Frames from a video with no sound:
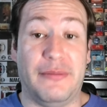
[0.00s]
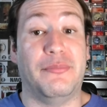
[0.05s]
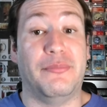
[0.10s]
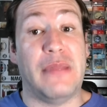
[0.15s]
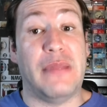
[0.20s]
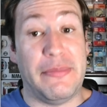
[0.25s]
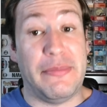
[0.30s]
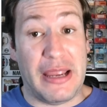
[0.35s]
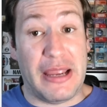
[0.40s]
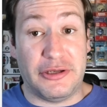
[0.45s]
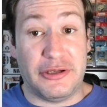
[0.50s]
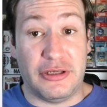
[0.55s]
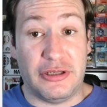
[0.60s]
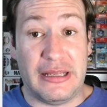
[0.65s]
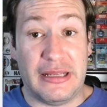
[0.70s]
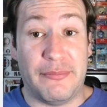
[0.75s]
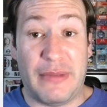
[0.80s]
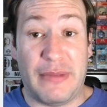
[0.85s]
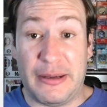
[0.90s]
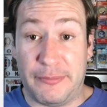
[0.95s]
Maybe I should
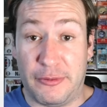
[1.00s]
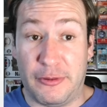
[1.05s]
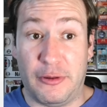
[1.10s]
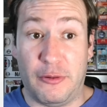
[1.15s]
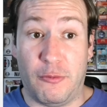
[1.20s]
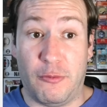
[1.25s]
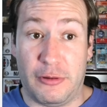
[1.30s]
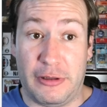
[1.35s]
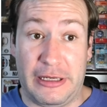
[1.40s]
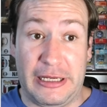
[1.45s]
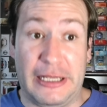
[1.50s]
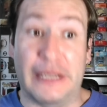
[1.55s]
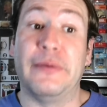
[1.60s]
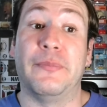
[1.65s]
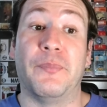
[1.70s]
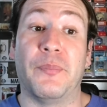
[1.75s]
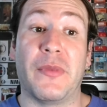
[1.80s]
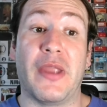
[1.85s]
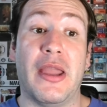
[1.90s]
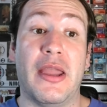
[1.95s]
get my pre-order
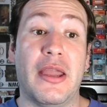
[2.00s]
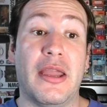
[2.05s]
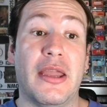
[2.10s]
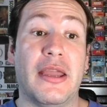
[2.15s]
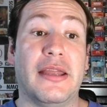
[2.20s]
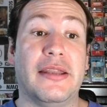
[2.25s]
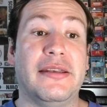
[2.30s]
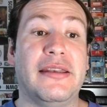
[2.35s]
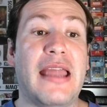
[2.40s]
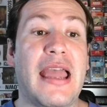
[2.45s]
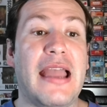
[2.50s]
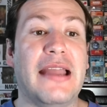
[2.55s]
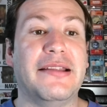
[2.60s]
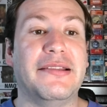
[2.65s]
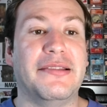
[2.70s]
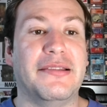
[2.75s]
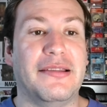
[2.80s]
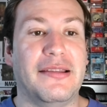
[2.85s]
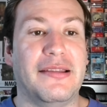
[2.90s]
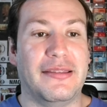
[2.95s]
in.
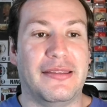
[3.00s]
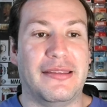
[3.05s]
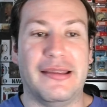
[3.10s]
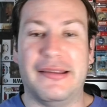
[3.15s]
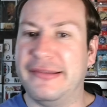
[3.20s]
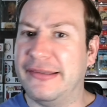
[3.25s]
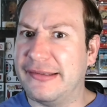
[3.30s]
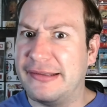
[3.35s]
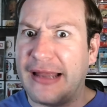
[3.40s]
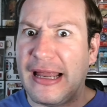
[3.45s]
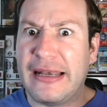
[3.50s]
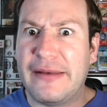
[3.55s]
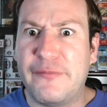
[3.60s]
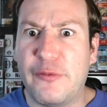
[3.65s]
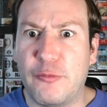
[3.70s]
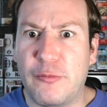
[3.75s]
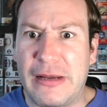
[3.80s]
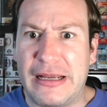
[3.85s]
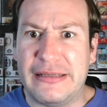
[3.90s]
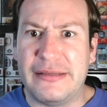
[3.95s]
Next, this is kind of a
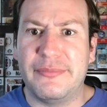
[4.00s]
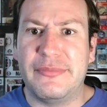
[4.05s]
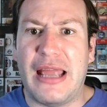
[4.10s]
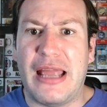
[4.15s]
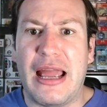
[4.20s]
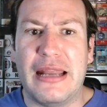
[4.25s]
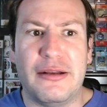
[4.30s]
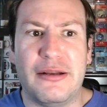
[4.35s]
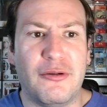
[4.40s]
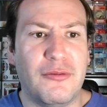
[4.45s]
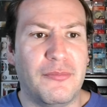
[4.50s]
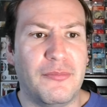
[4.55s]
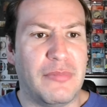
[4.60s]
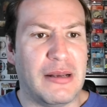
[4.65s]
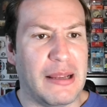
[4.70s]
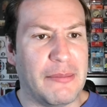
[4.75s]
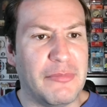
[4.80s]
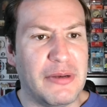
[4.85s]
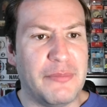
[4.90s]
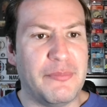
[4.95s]
random title,
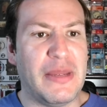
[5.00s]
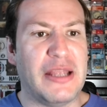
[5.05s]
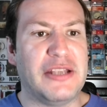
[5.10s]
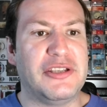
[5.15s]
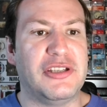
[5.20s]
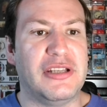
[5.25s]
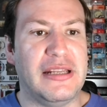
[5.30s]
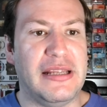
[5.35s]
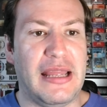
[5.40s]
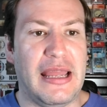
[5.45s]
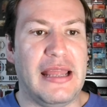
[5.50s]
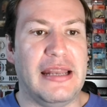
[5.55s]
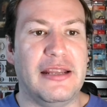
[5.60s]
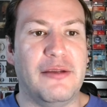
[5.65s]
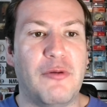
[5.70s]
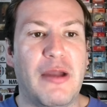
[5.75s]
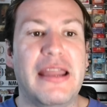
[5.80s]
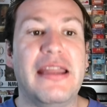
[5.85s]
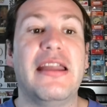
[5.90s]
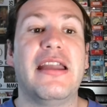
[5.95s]
but I'm going to mention it
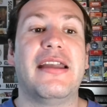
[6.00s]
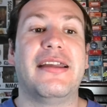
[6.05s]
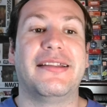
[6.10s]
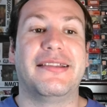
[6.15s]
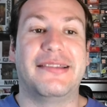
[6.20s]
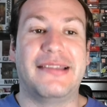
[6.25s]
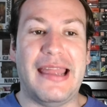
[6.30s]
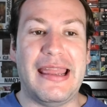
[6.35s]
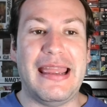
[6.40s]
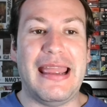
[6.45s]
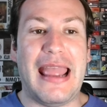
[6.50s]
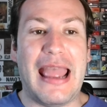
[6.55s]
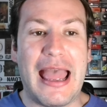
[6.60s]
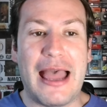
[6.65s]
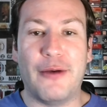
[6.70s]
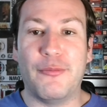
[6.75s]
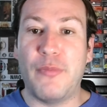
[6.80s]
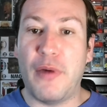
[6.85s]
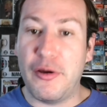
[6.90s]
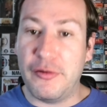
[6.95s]
anyway. St.
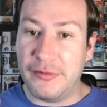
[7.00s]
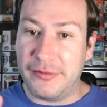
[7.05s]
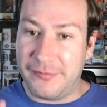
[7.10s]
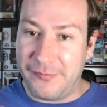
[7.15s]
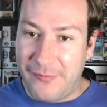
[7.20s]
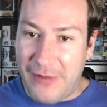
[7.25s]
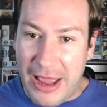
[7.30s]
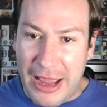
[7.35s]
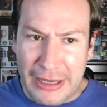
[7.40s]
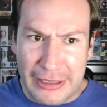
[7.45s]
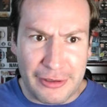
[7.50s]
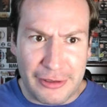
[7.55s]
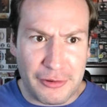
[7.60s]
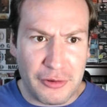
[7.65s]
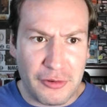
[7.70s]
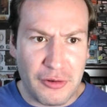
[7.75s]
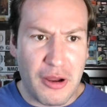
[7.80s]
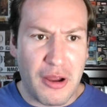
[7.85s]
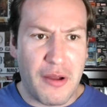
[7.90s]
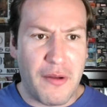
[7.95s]
Elmo's
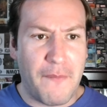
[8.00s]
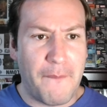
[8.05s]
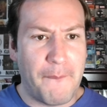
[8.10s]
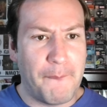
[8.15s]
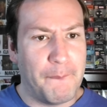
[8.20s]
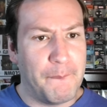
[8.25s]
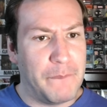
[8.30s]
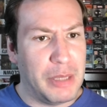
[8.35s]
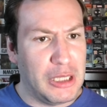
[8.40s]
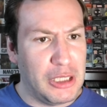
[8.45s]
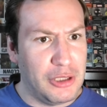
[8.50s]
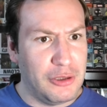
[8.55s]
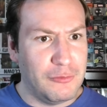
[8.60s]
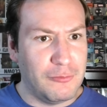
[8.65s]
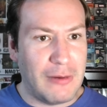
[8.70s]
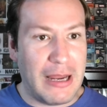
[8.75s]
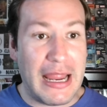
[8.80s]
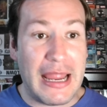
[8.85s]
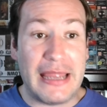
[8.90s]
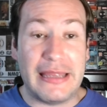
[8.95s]
Fire
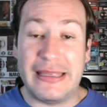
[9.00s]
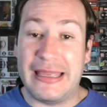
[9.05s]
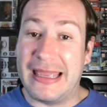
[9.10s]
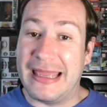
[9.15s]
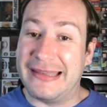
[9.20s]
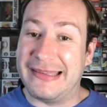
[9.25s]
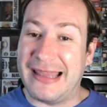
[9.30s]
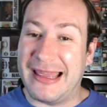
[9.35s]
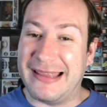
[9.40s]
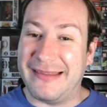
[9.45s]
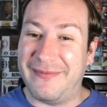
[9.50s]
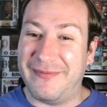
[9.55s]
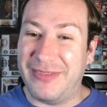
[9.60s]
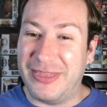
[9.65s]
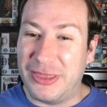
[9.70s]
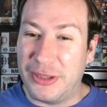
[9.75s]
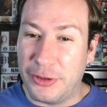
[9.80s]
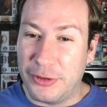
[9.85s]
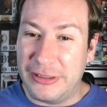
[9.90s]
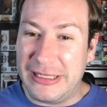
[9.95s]
Blu-ray is at
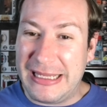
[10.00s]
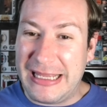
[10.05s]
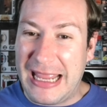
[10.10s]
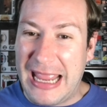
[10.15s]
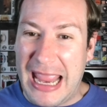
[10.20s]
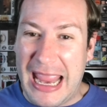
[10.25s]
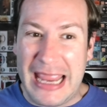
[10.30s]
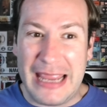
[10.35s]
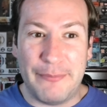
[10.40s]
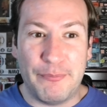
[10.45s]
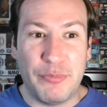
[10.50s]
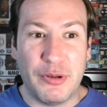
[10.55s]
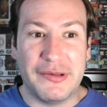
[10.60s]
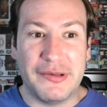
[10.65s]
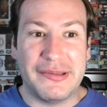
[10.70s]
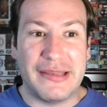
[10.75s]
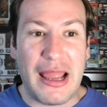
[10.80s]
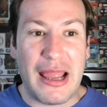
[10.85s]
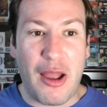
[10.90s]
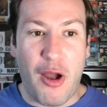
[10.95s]

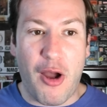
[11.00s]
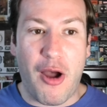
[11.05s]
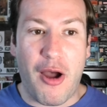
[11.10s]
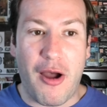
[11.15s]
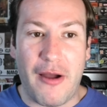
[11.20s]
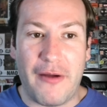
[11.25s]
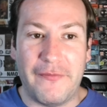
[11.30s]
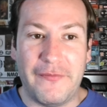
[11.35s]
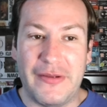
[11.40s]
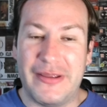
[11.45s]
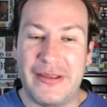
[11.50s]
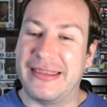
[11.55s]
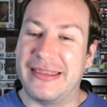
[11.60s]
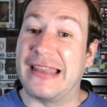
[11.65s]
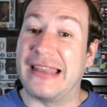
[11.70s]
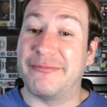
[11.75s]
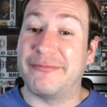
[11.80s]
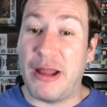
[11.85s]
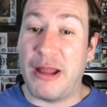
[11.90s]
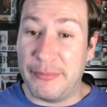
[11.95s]
38% off.
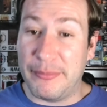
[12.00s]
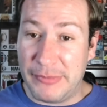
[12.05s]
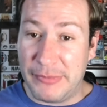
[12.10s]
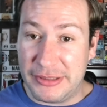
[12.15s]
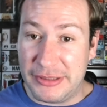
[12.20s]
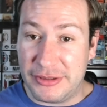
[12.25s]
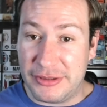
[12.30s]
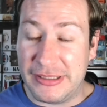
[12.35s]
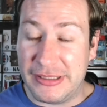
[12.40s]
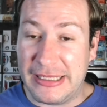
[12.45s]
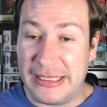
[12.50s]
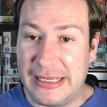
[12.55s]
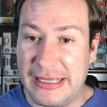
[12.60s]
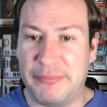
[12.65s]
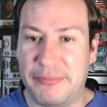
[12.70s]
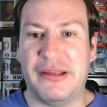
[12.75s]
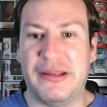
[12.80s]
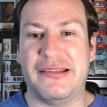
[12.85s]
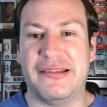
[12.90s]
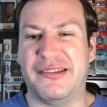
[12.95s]
That's why I'm mentioning it
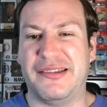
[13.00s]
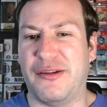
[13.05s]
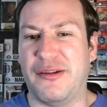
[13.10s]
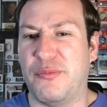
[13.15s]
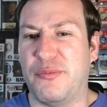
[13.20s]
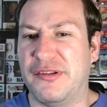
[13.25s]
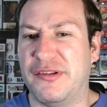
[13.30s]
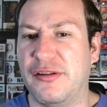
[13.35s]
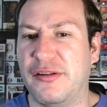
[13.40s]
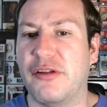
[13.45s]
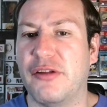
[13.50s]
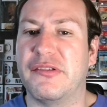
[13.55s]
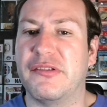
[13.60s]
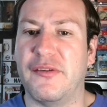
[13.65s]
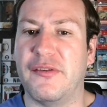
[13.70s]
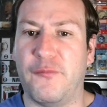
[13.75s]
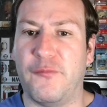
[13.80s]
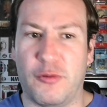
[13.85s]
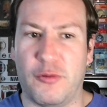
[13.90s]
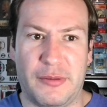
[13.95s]
because it's almost close to
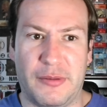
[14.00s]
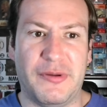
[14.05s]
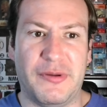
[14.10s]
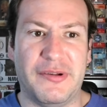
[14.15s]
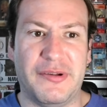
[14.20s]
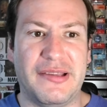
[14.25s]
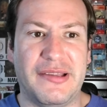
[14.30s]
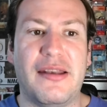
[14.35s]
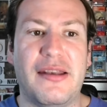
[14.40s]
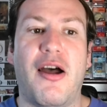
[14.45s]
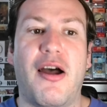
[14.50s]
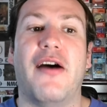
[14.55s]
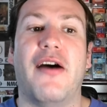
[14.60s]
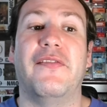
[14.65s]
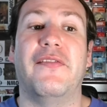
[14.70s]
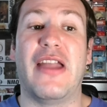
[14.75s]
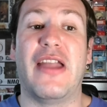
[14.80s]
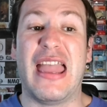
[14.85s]
40% off.